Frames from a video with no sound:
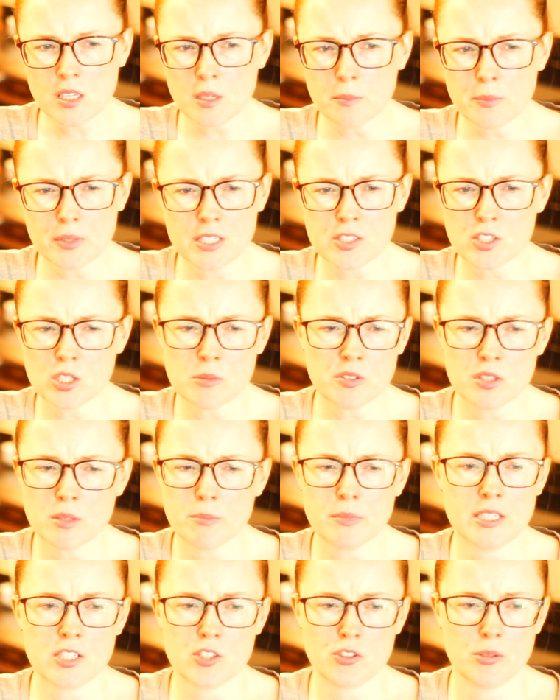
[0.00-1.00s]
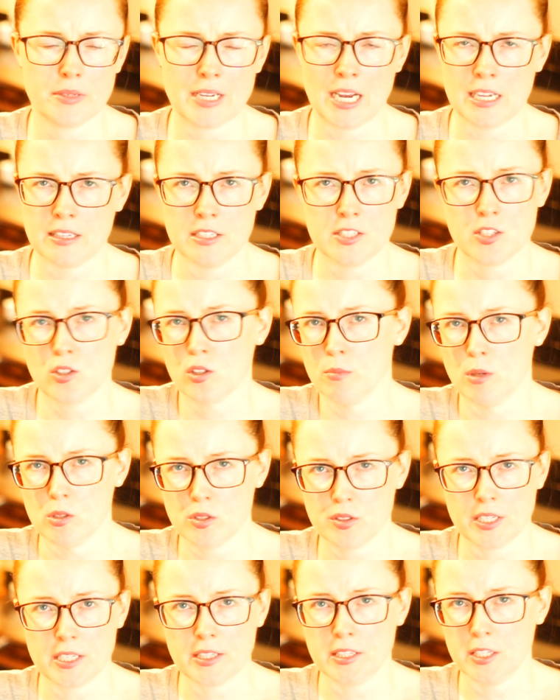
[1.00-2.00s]
but in terms of the mainstream candidates who are
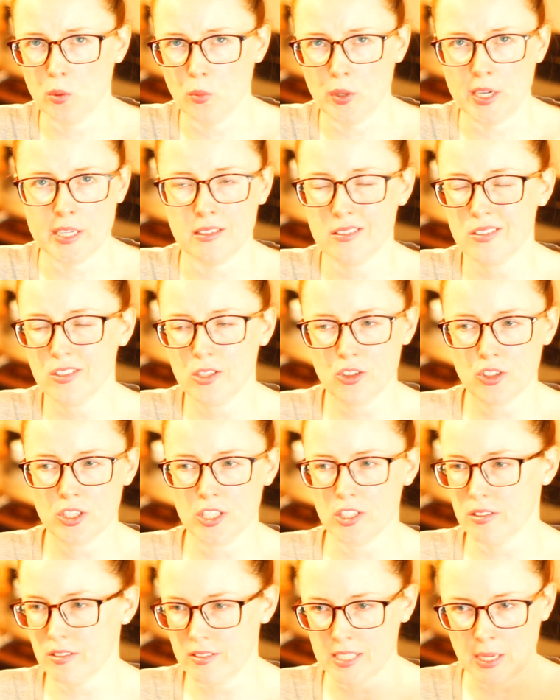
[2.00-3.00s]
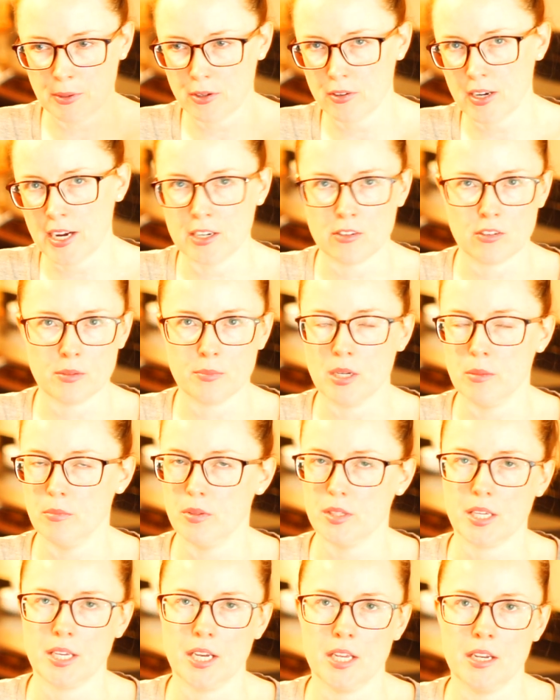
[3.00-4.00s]
most likely to win, it's usually just Democrat or
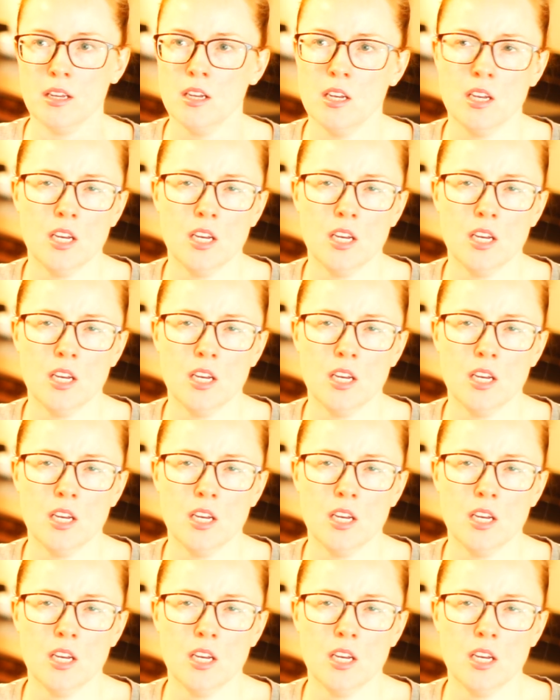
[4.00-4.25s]
Republican.